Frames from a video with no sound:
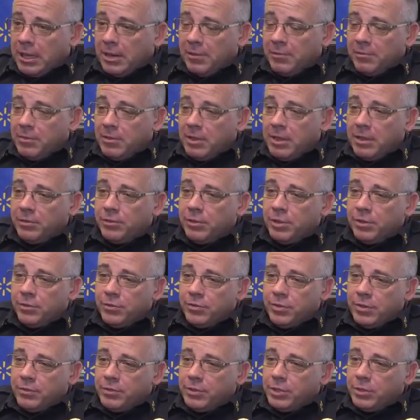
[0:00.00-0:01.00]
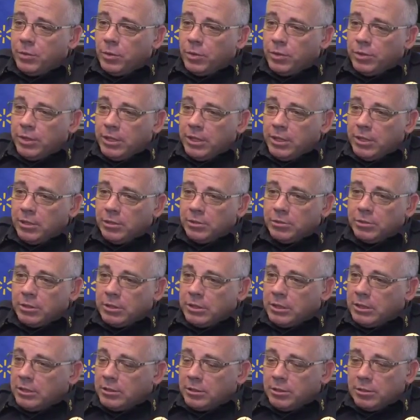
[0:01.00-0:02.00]
I've lived here 51 years,
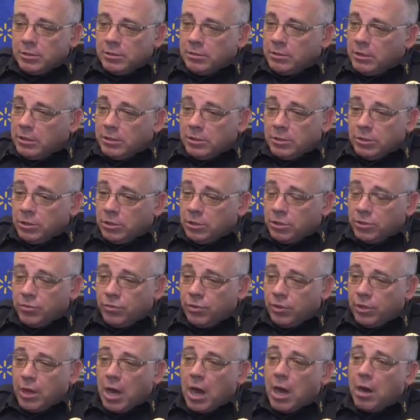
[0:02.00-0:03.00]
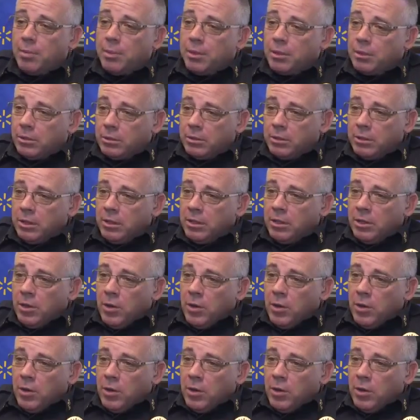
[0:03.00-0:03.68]
and it's it's just phenomenal